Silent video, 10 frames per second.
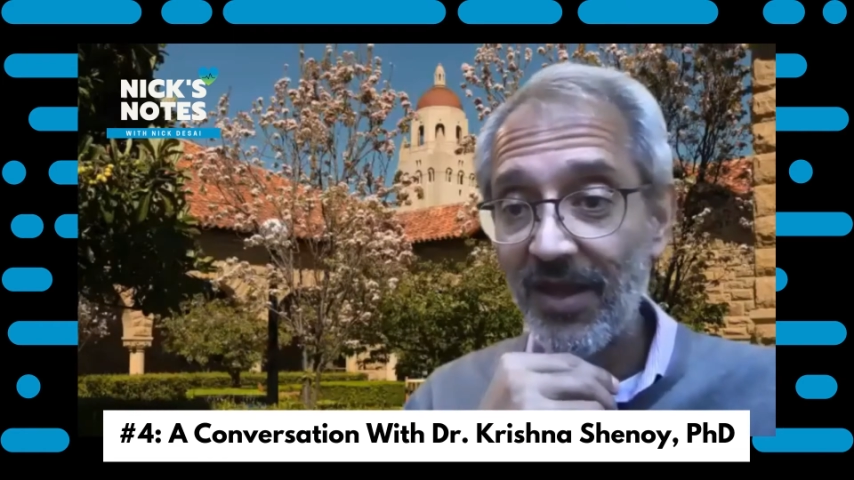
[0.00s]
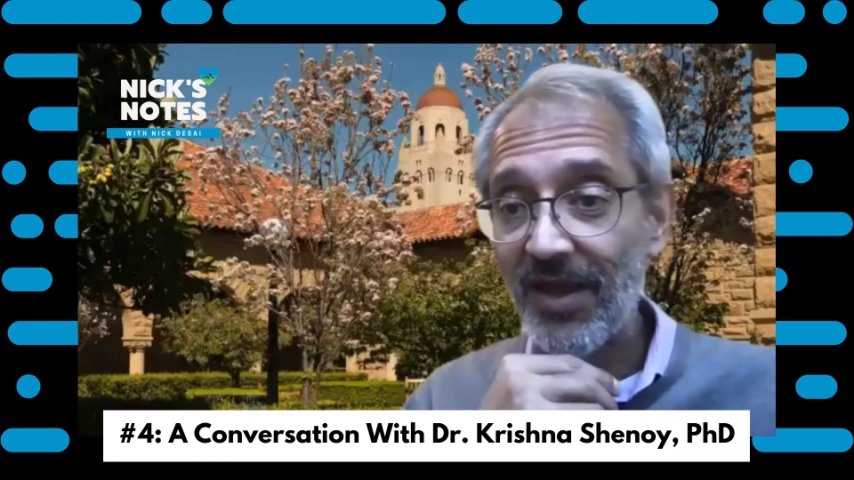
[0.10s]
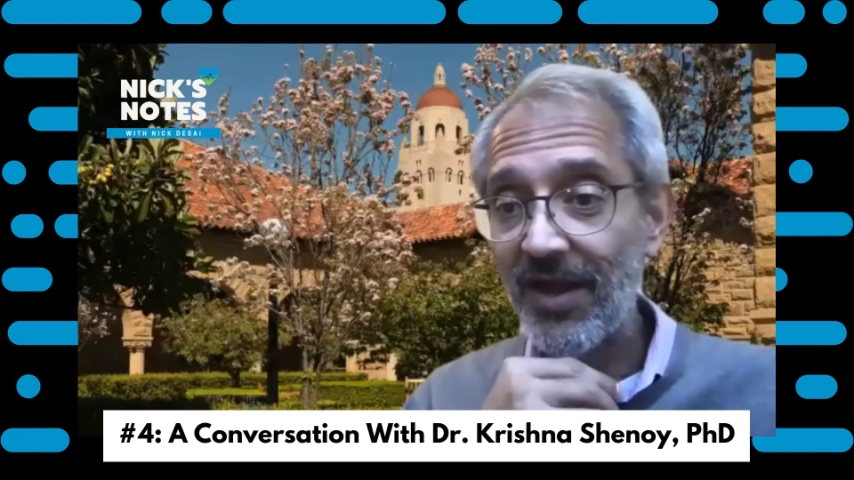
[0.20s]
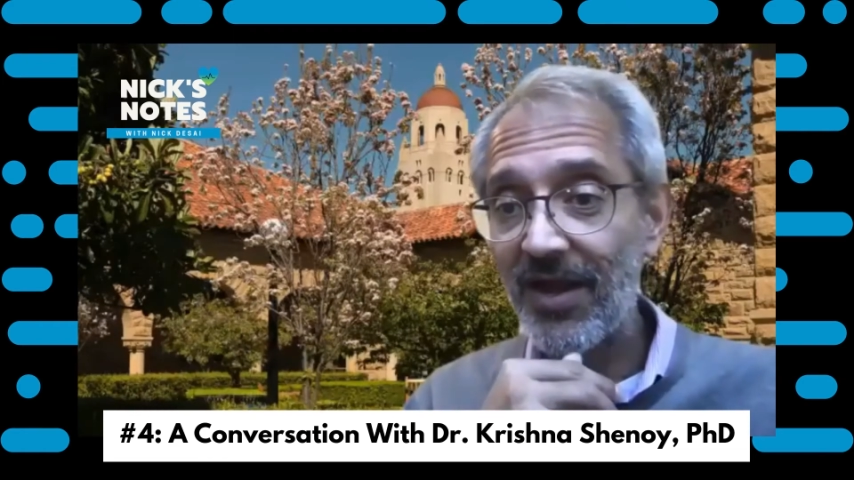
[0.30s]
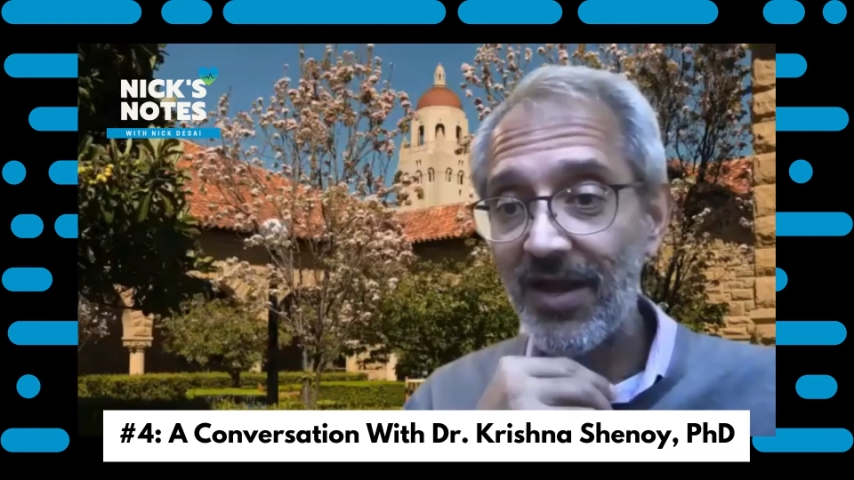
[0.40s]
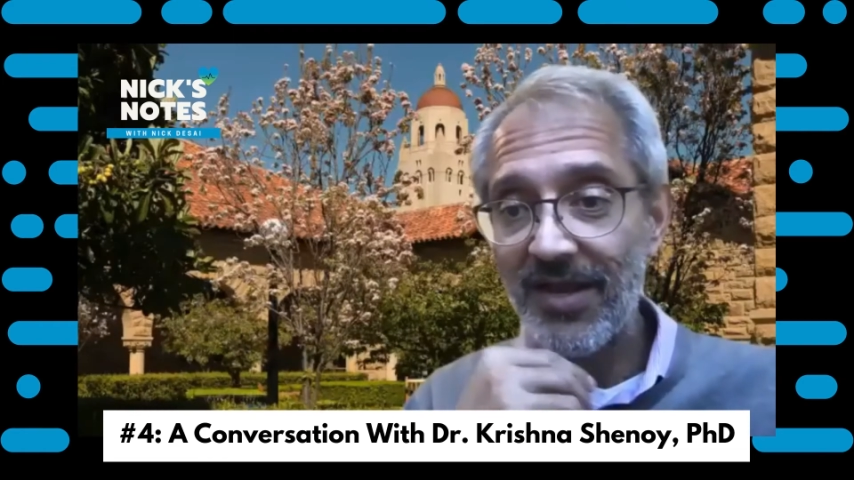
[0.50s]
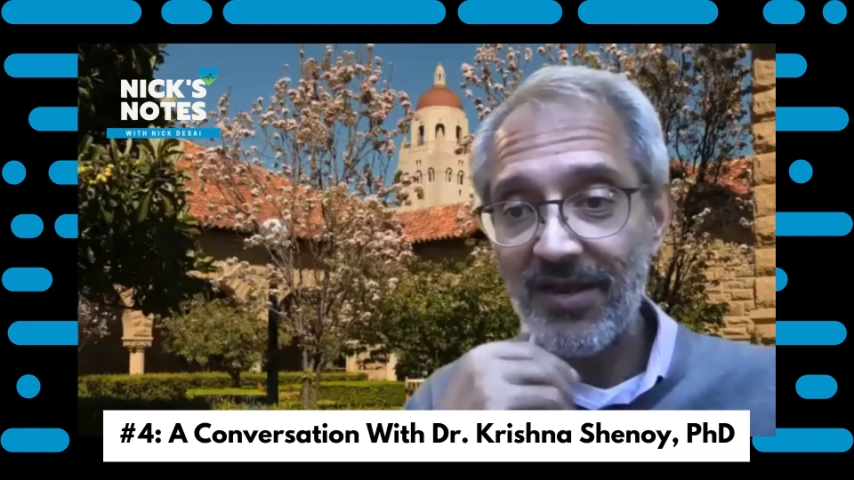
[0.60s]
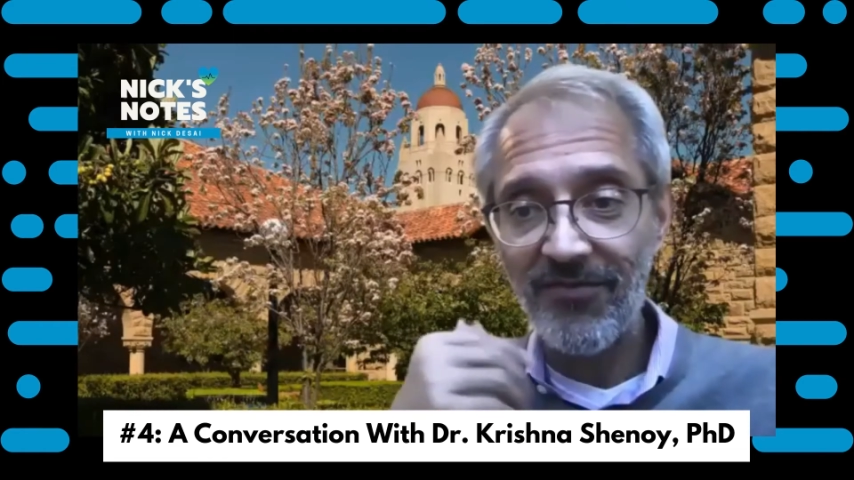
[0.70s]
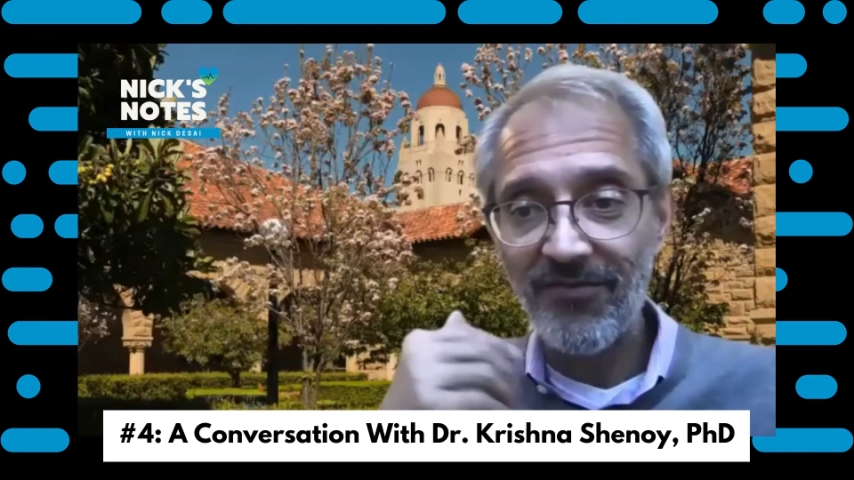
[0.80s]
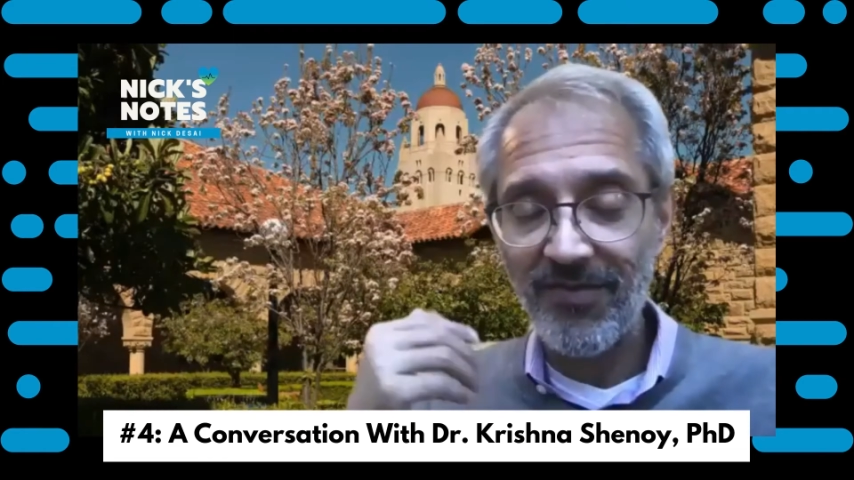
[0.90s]

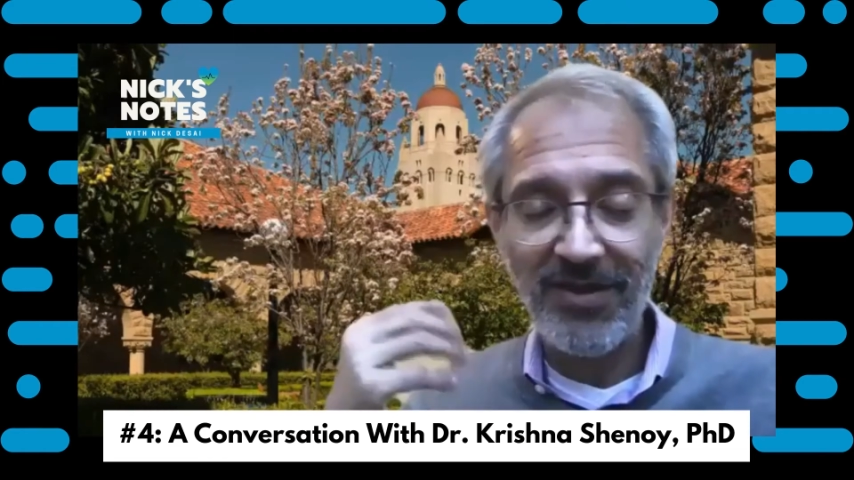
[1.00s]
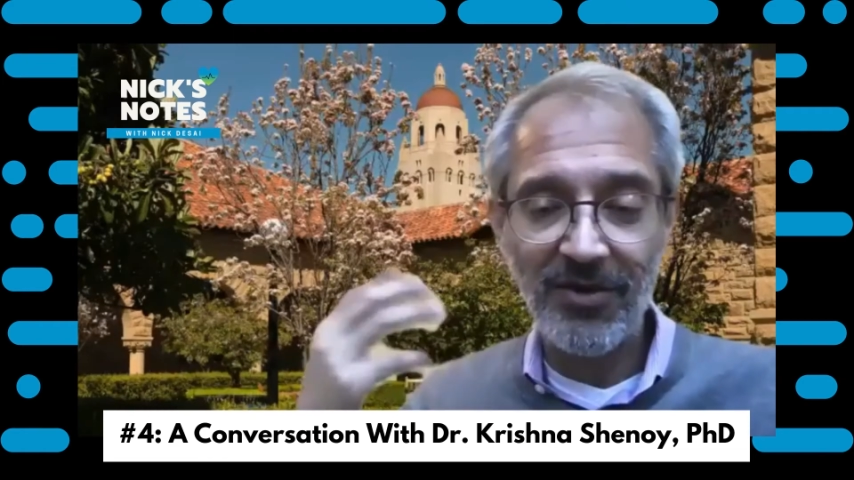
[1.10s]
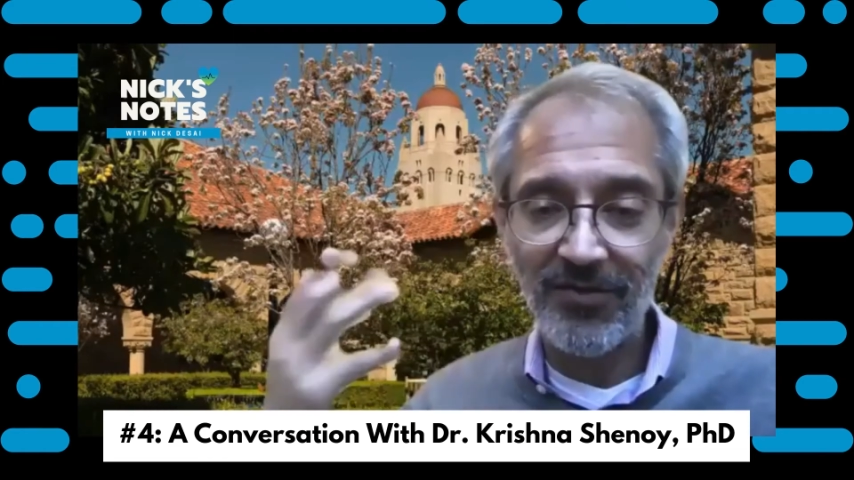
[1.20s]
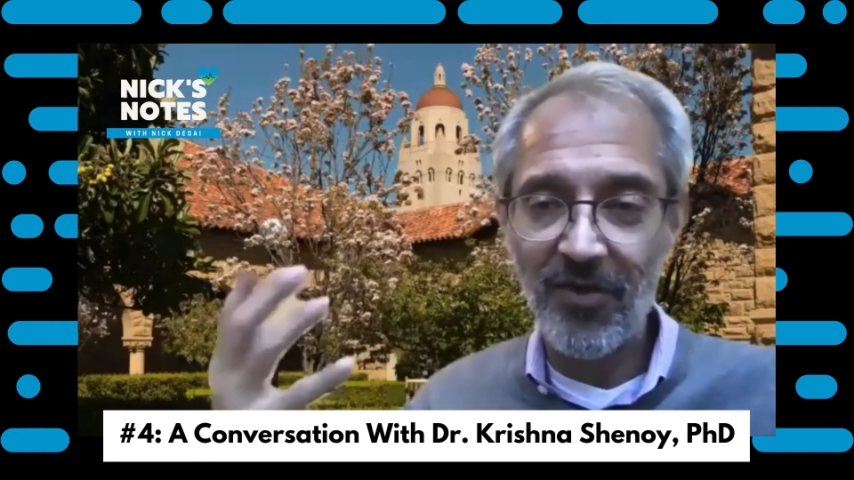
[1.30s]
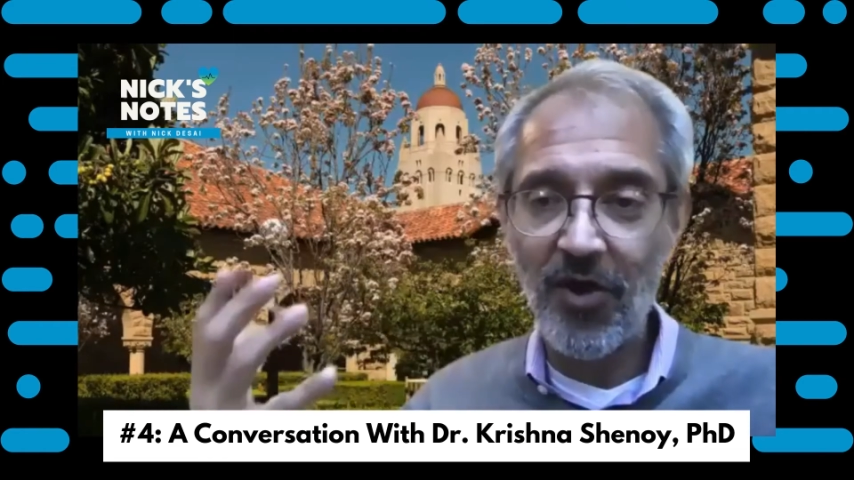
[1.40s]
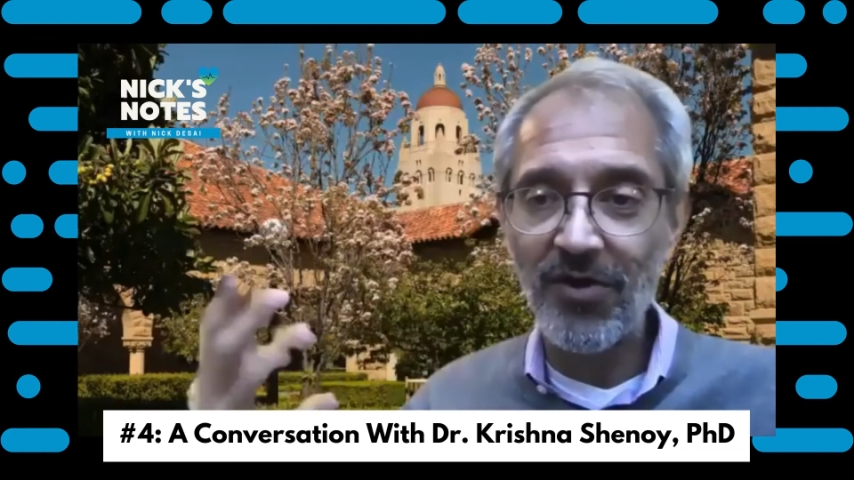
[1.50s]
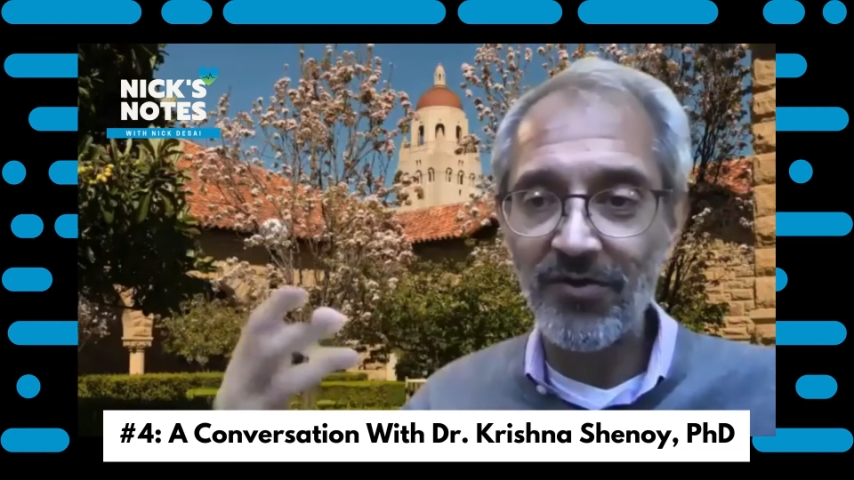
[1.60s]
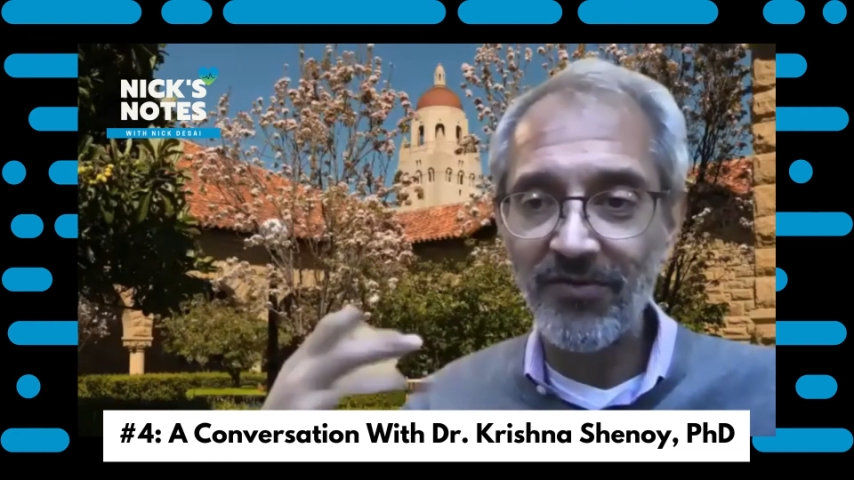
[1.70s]
and it's all